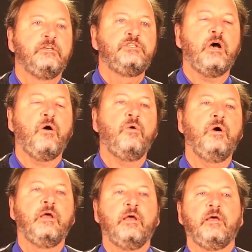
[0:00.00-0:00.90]
So
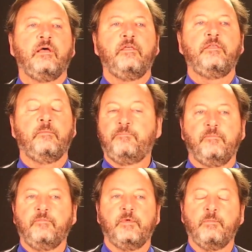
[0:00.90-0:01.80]
the
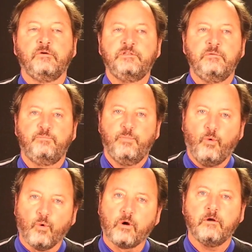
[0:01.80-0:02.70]
most
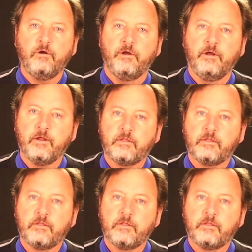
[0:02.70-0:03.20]
important